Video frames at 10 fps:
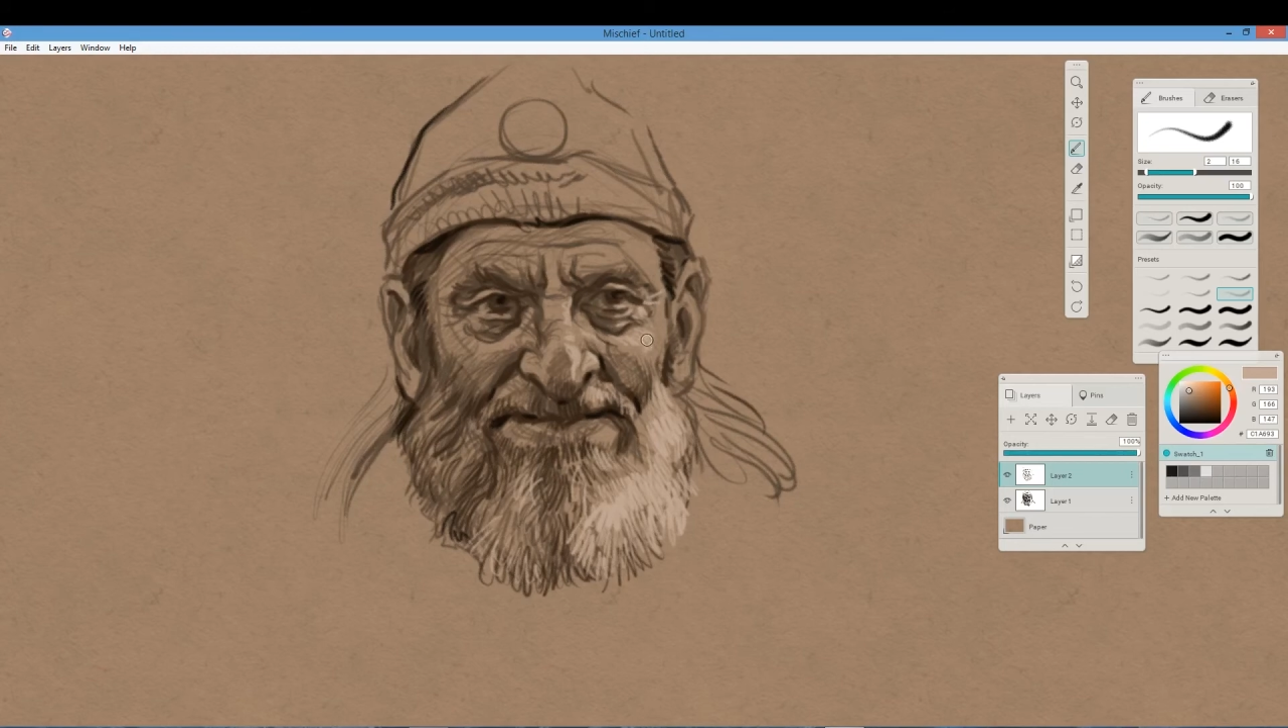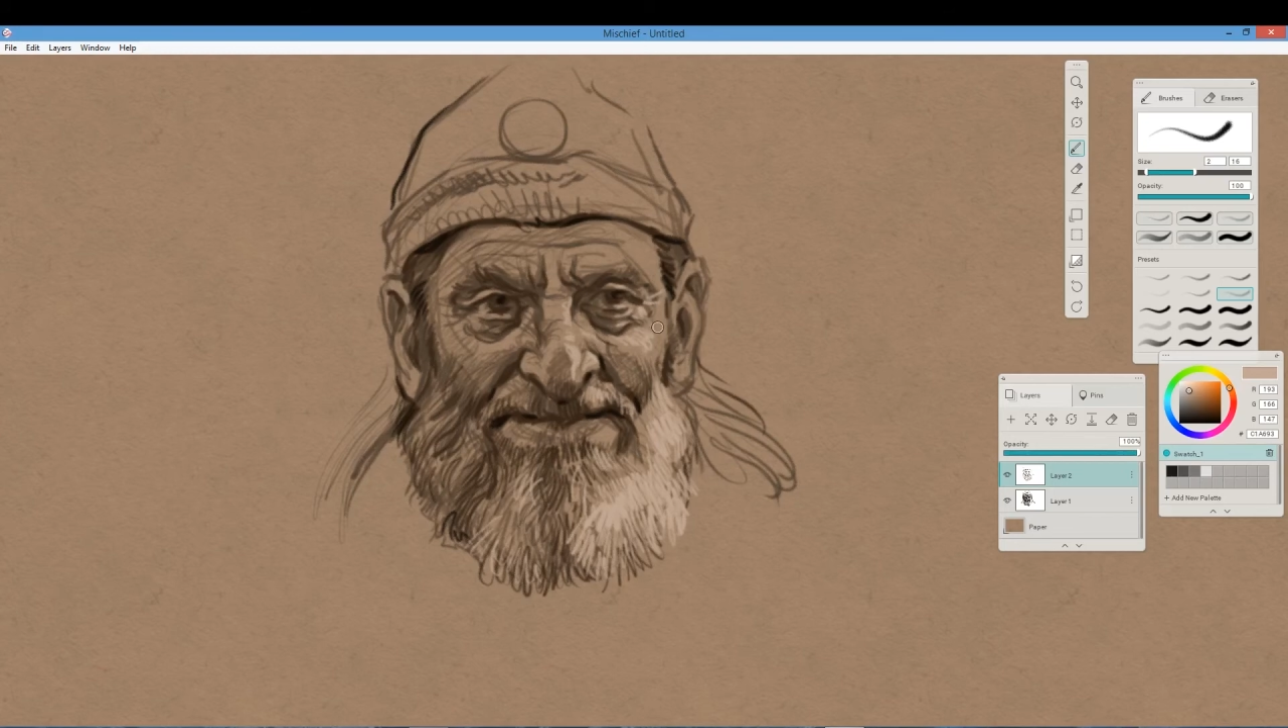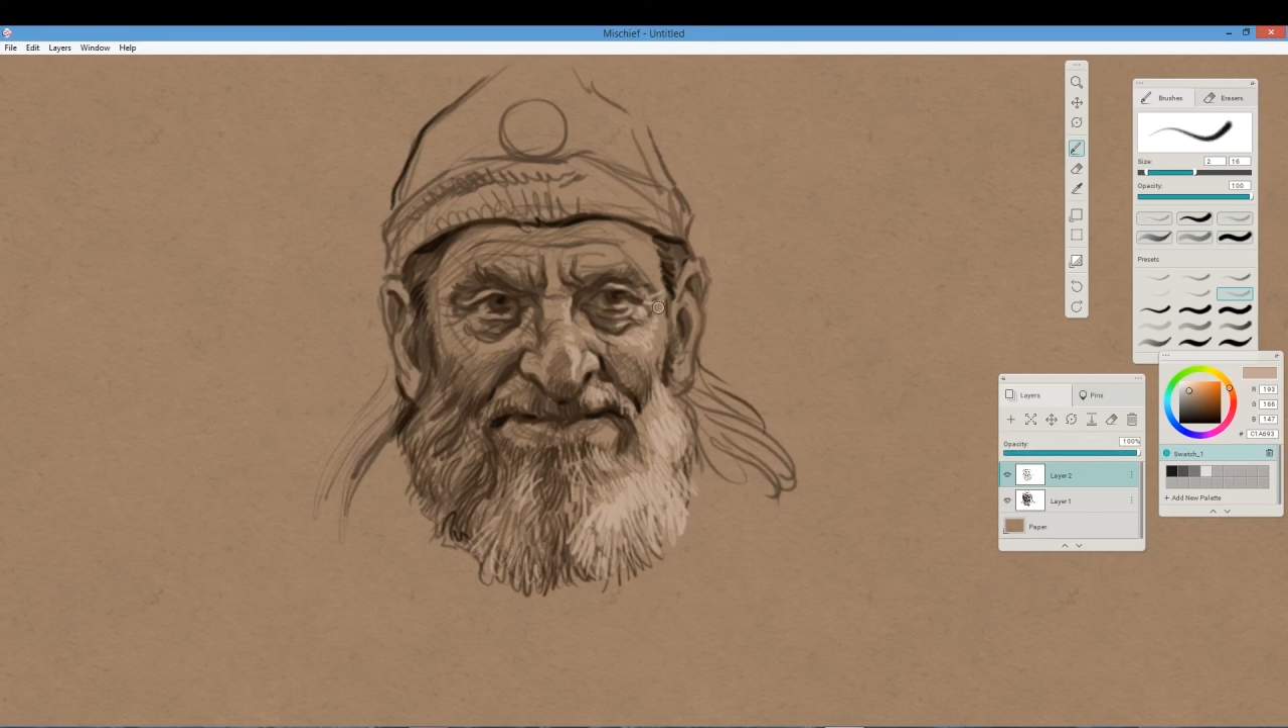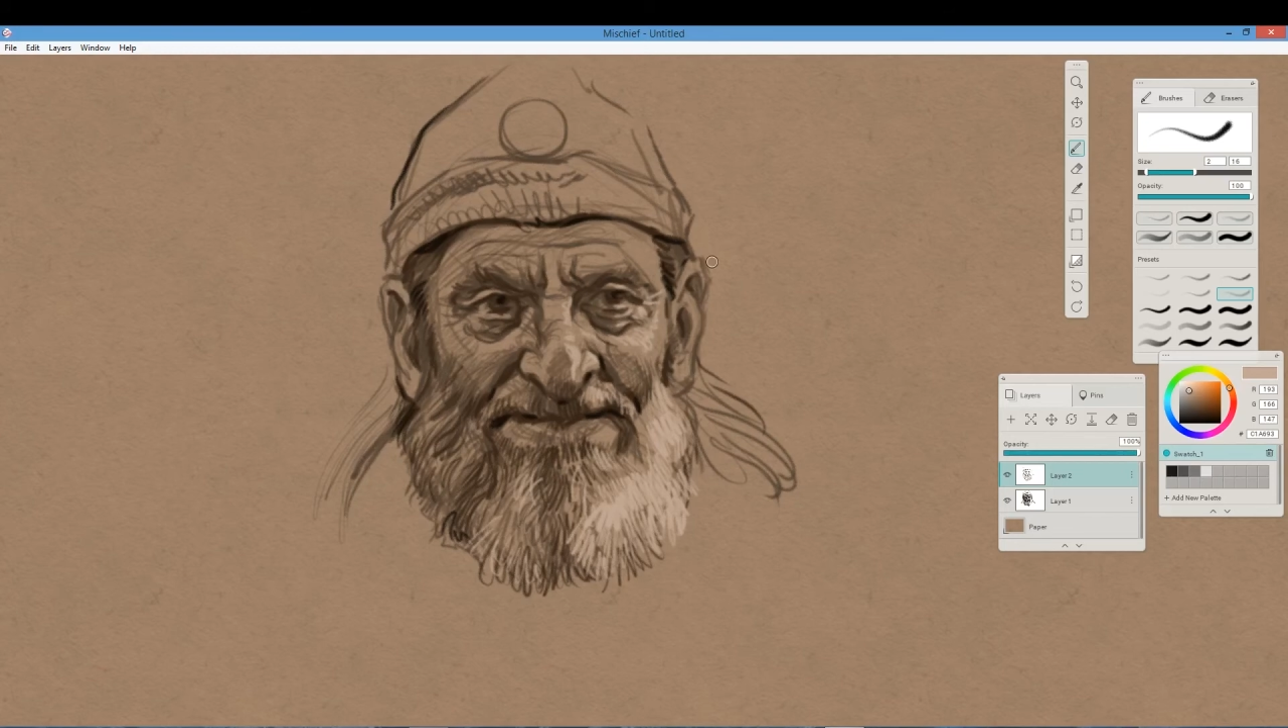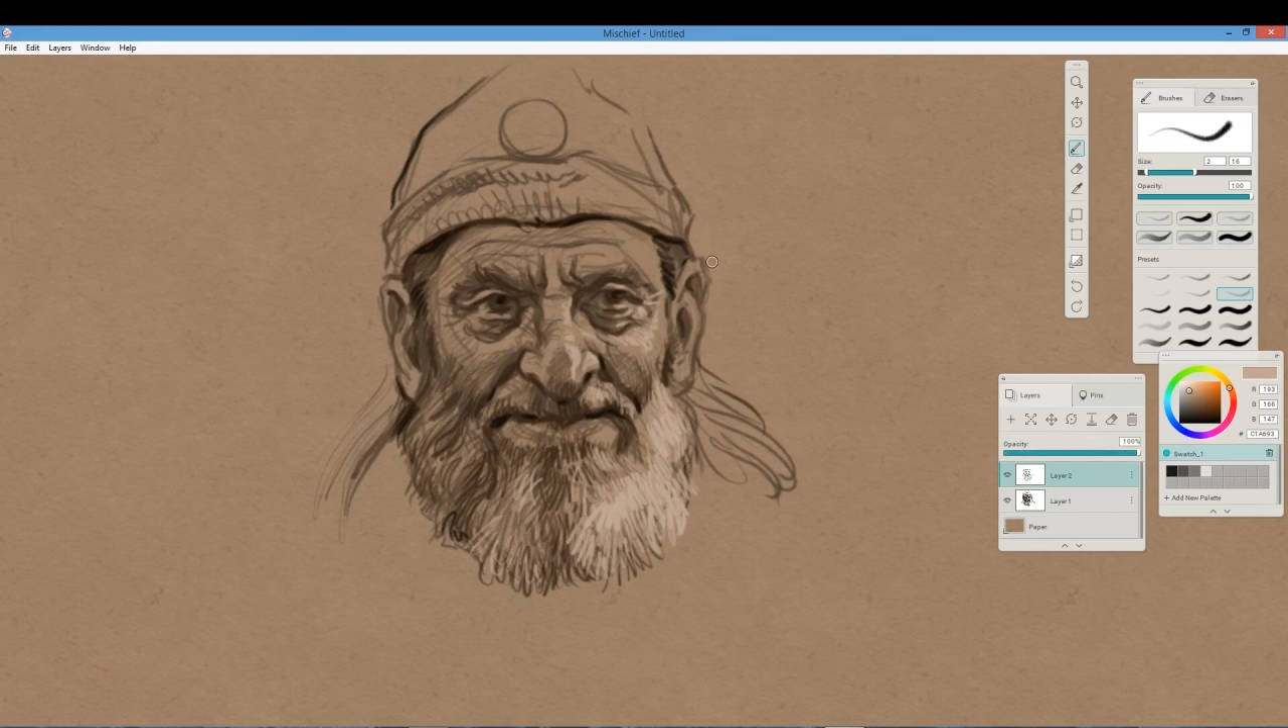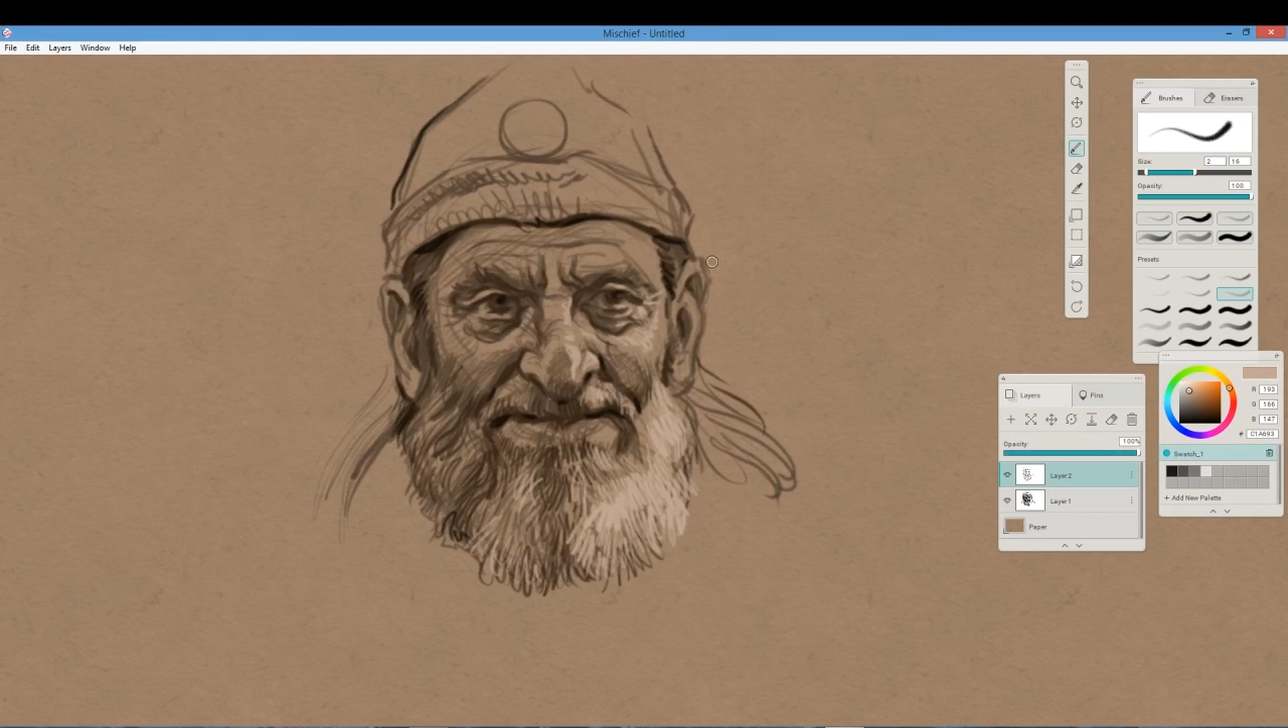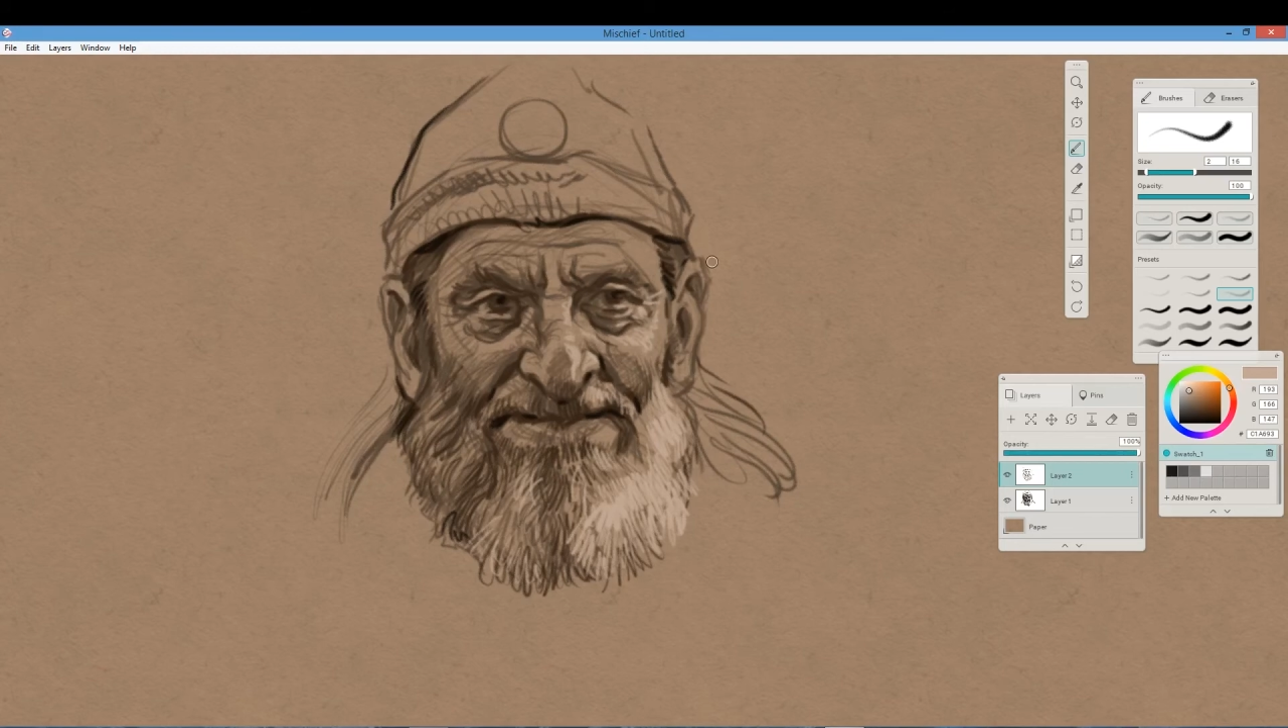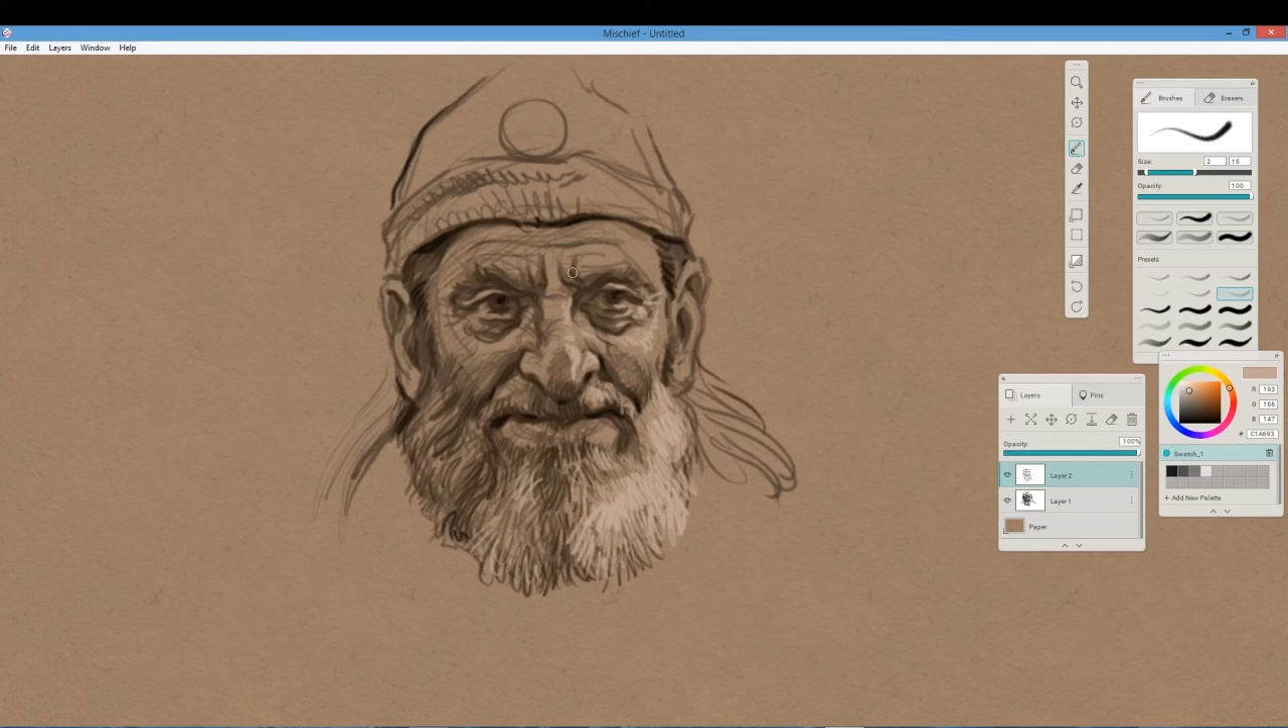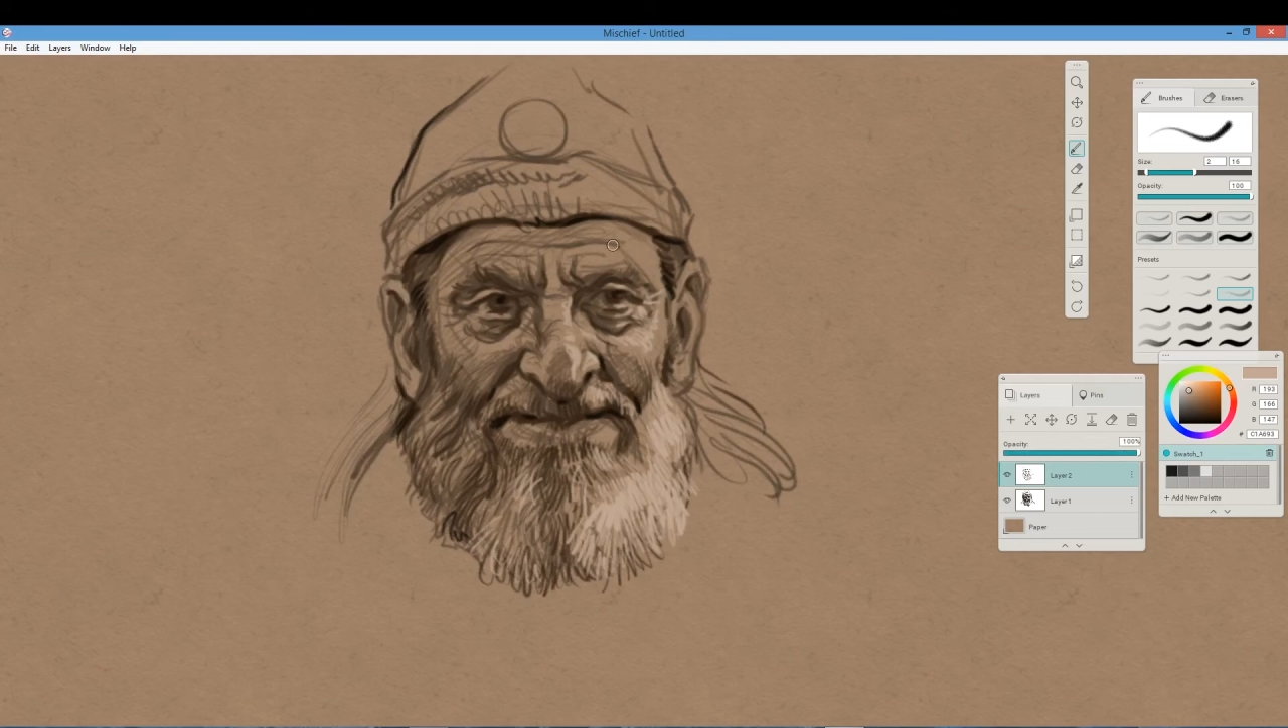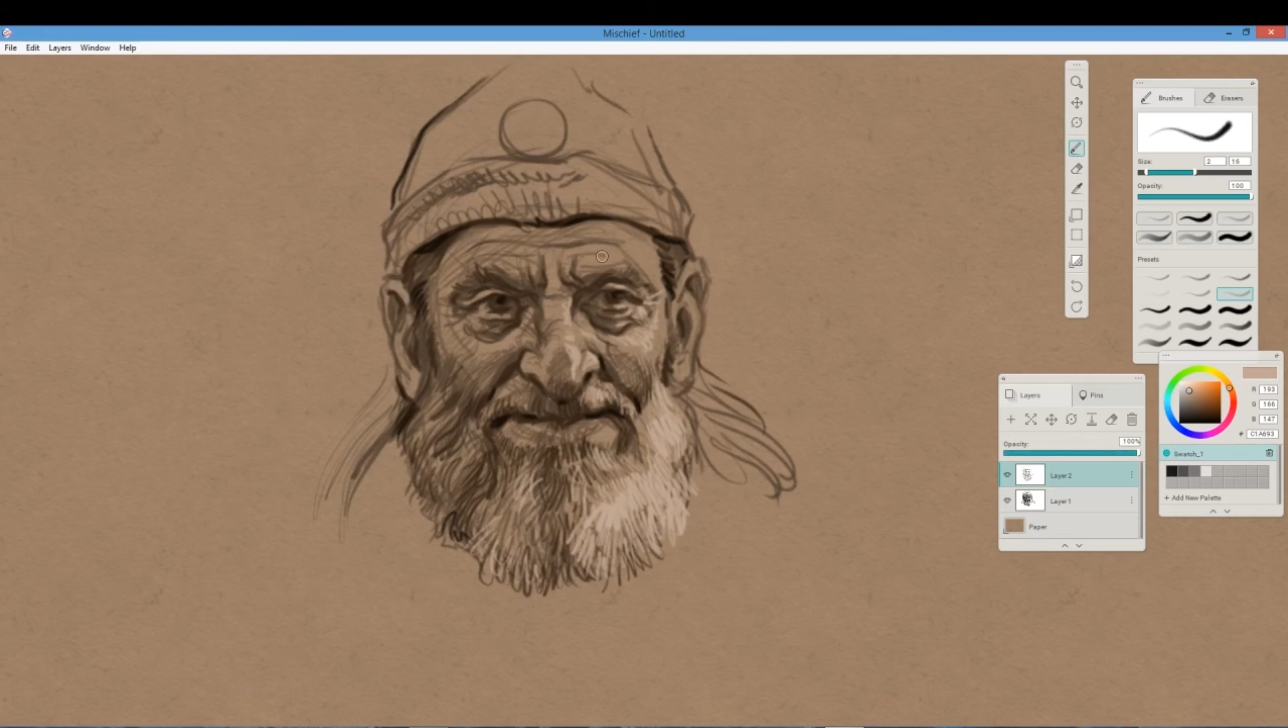or
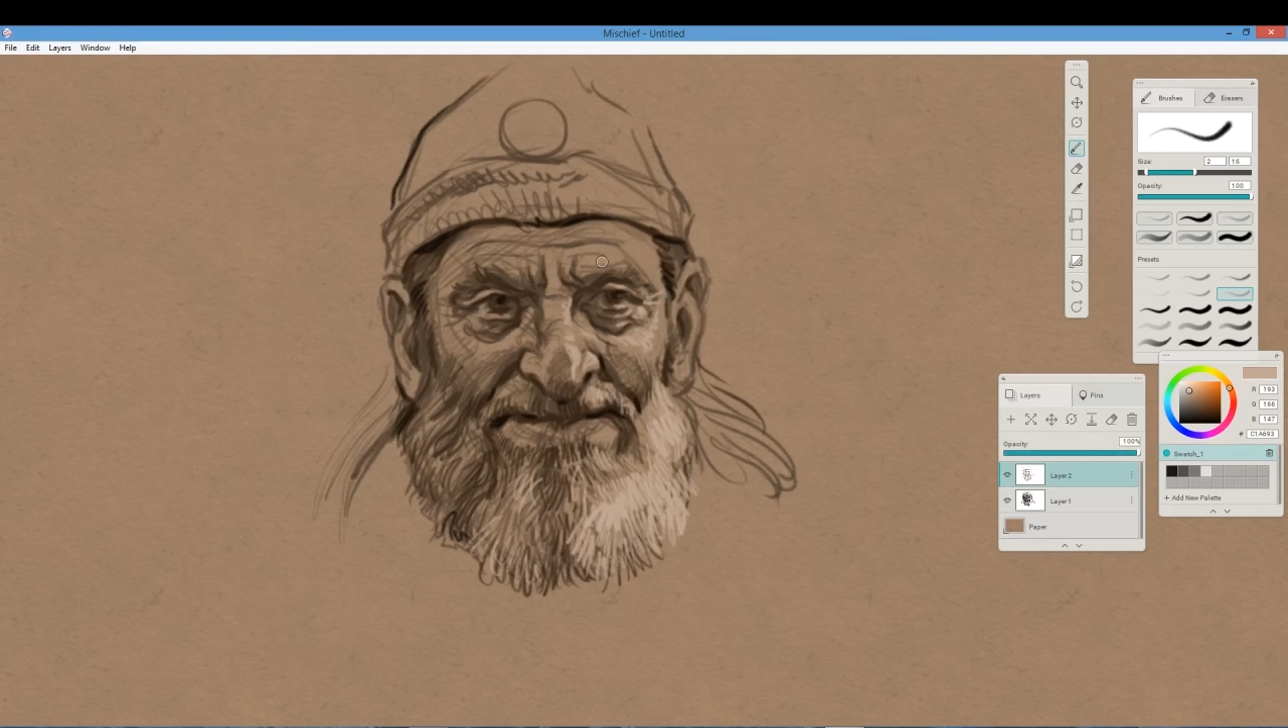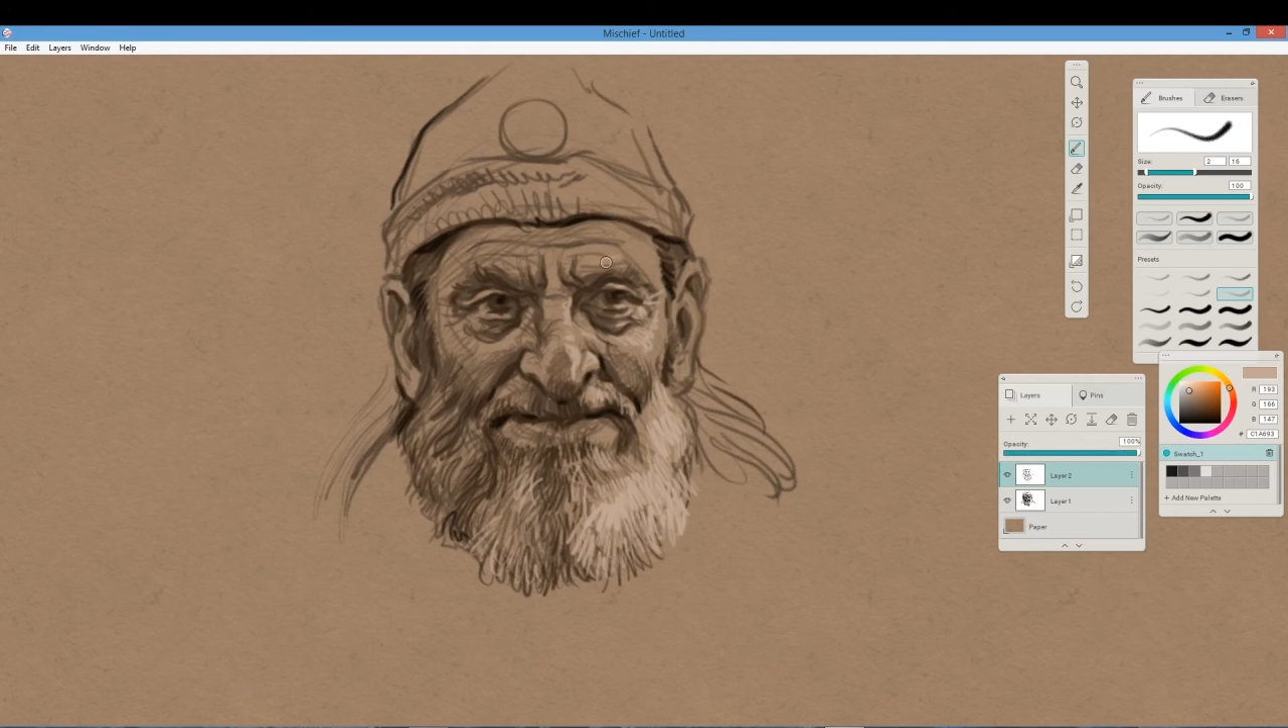responds